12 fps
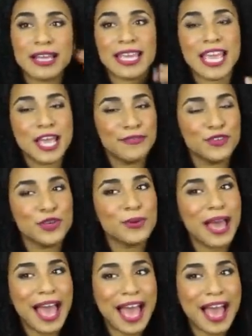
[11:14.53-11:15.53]
like if
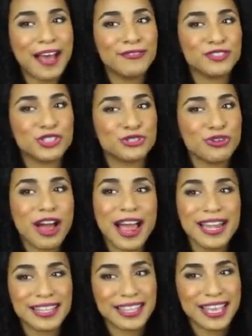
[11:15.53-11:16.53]
you have
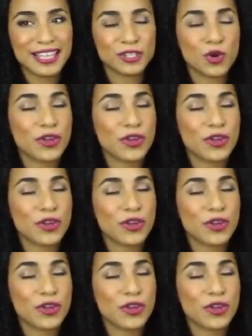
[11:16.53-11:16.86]
tried this,